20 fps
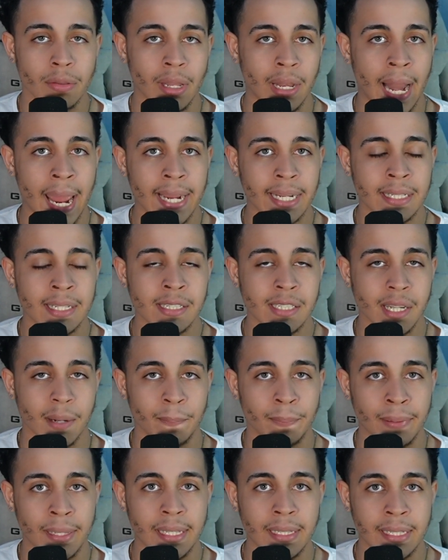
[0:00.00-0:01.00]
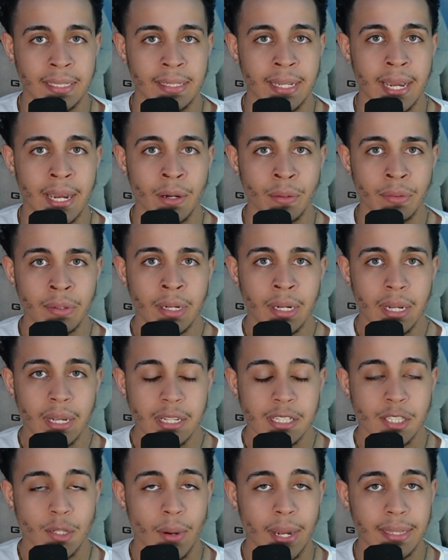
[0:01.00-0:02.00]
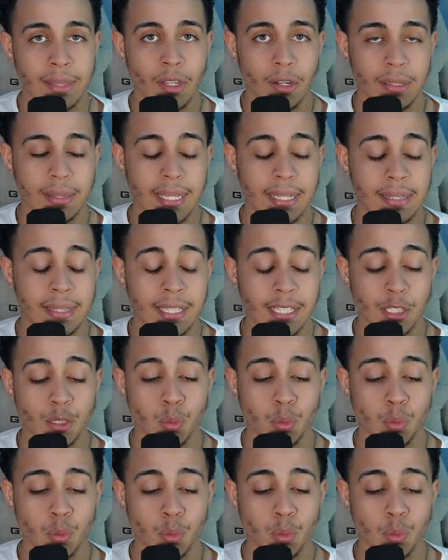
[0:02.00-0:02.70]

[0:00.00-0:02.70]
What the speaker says: likeness completely down. So I thought that this